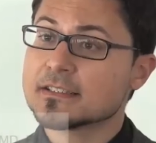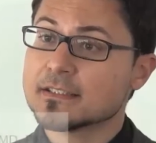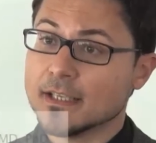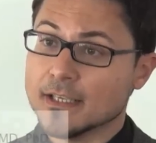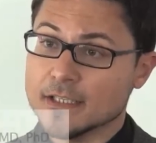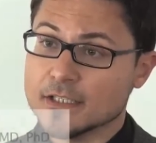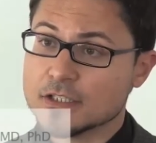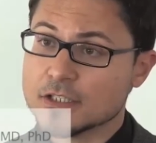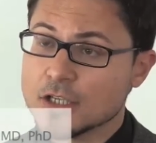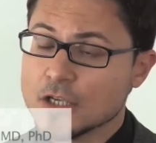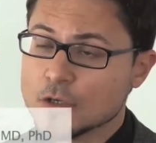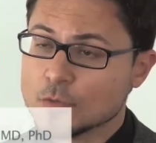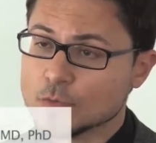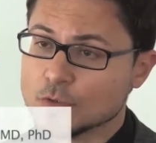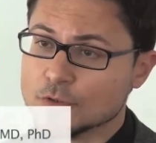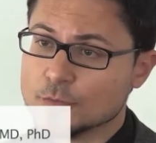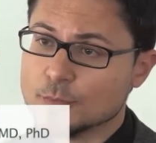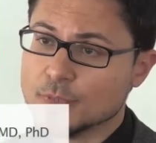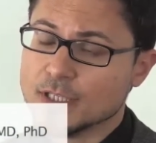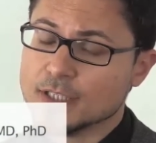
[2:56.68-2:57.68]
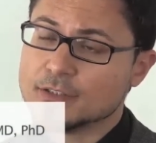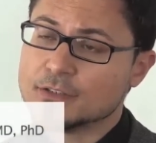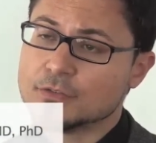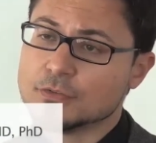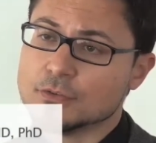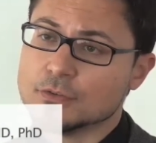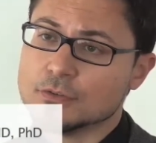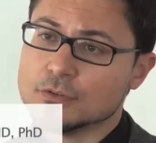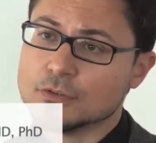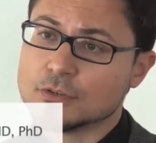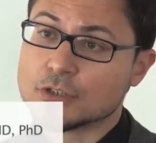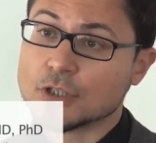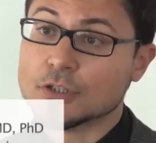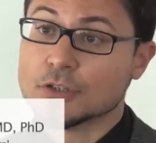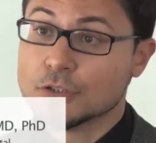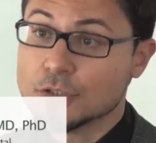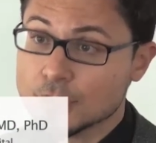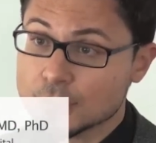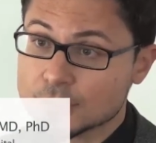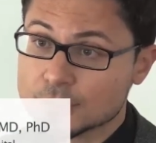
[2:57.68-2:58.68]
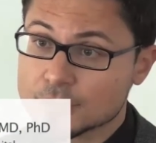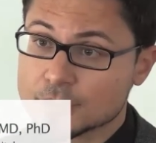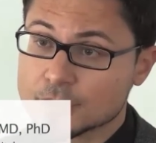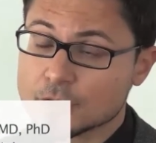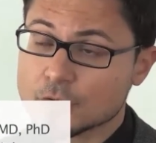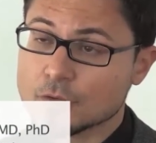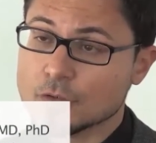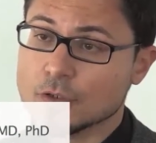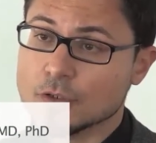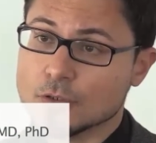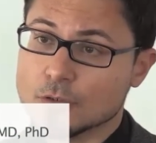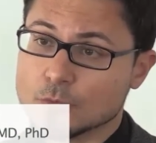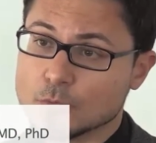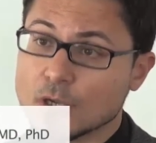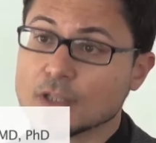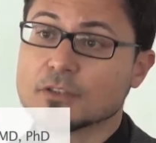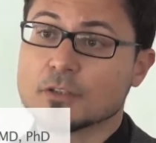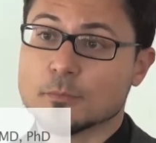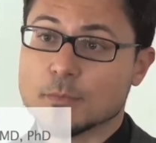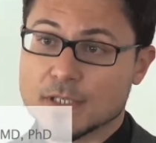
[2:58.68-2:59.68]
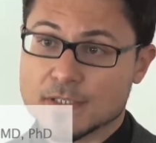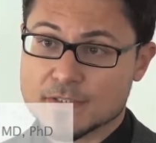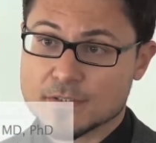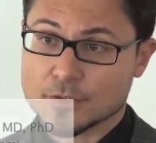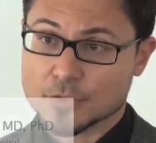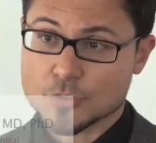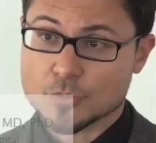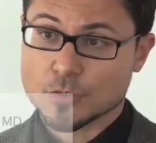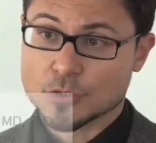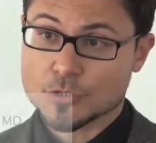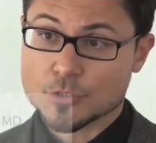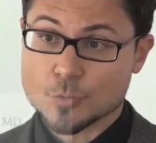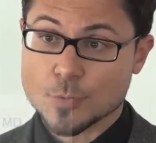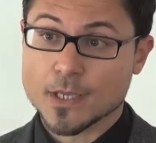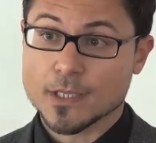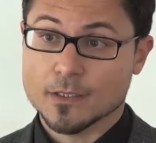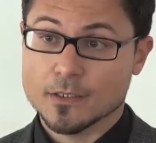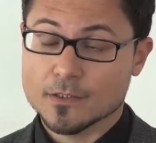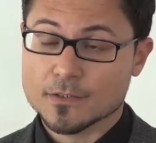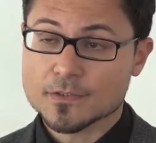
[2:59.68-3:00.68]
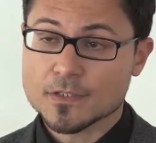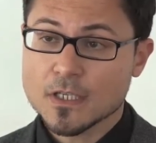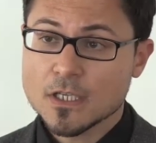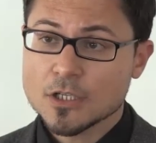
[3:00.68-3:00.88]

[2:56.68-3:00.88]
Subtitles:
stage would be to conduct randomized controlled trials